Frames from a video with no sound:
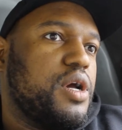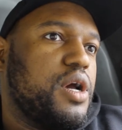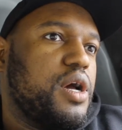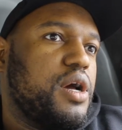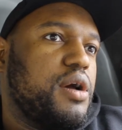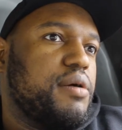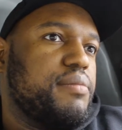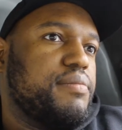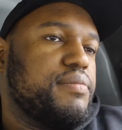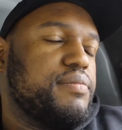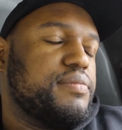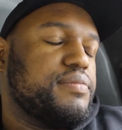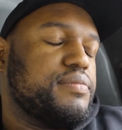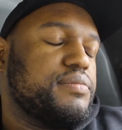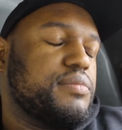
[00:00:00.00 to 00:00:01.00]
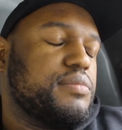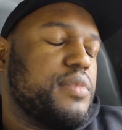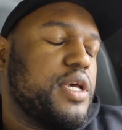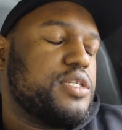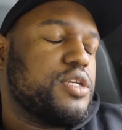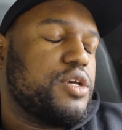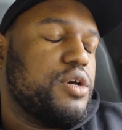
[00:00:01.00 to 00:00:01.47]

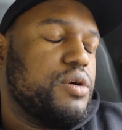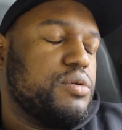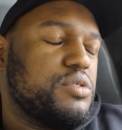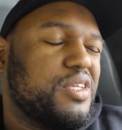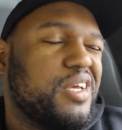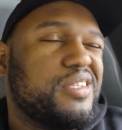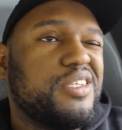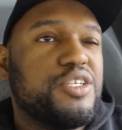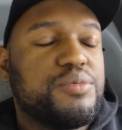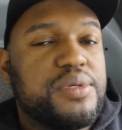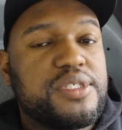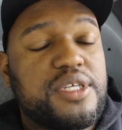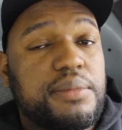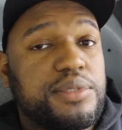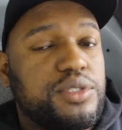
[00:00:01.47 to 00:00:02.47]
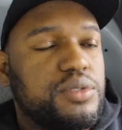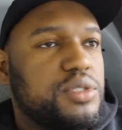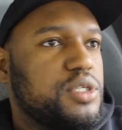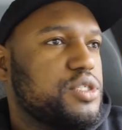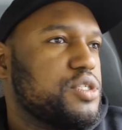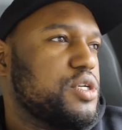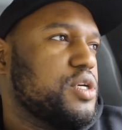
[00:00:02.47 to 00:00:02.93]
As a coach. Not a teacher, but a substitute
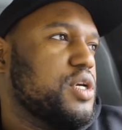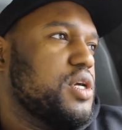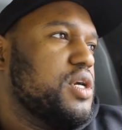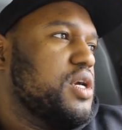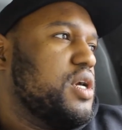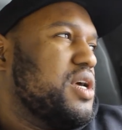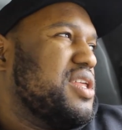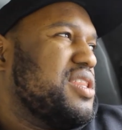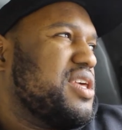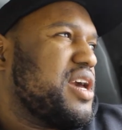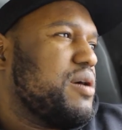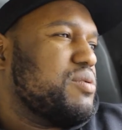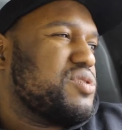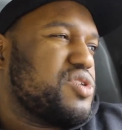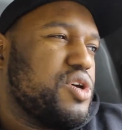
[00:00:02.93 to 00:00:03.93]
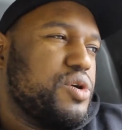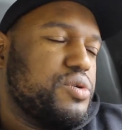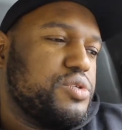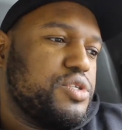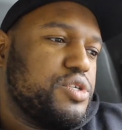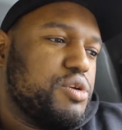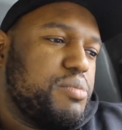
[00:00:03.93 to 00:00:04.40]
teacher. I think I was
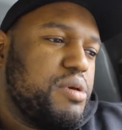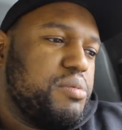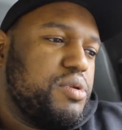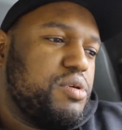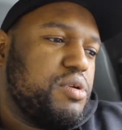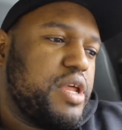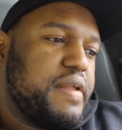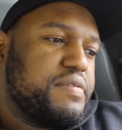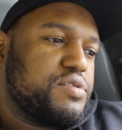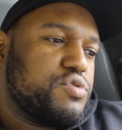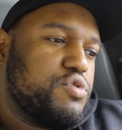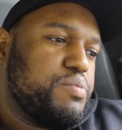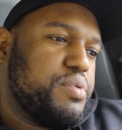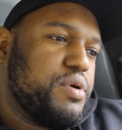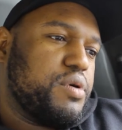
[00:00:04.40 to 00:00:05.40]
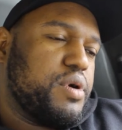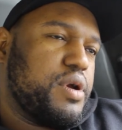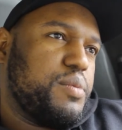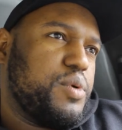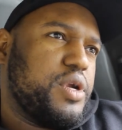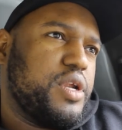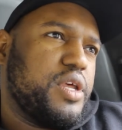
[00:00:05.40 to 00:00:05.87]
coaching or maybe doing an after-school
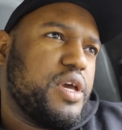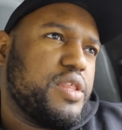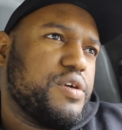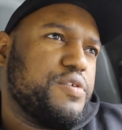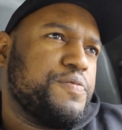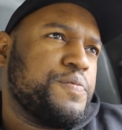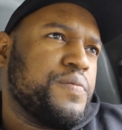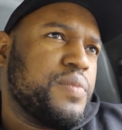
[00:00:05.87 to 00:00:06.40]
program, one or the other.